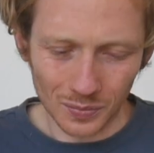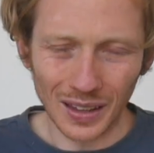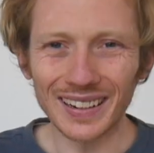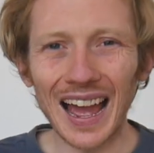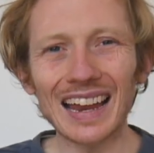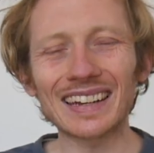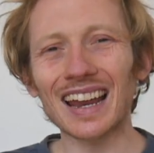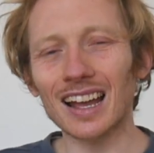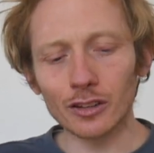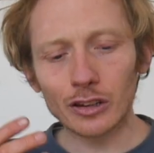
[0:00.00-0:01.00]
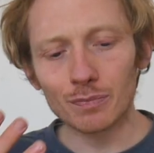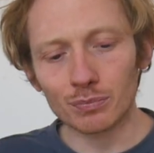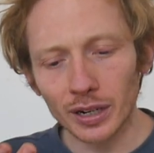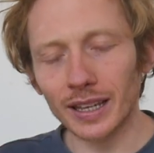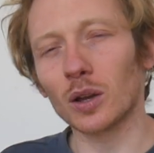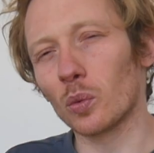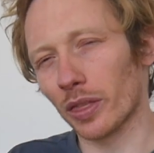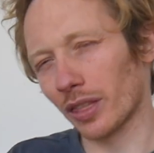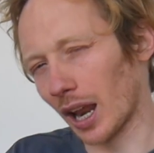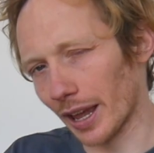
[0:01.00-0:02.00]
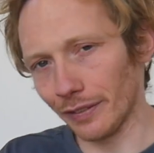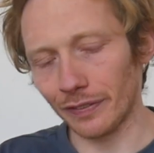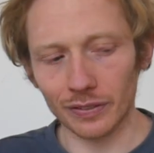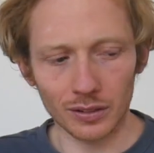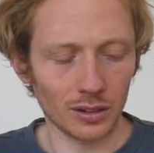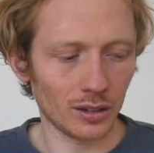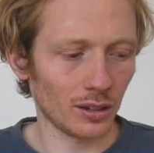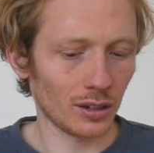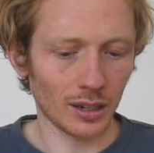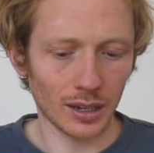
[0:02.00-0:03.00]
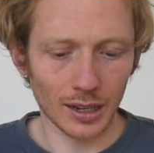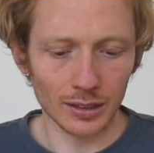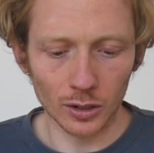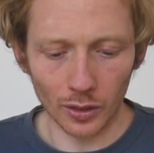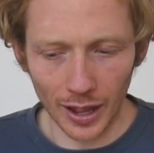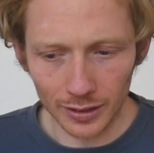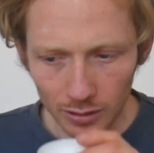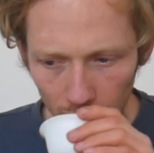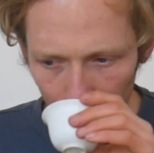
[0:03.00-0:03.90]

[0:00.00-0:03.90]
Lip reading: Not springing with life. And that's,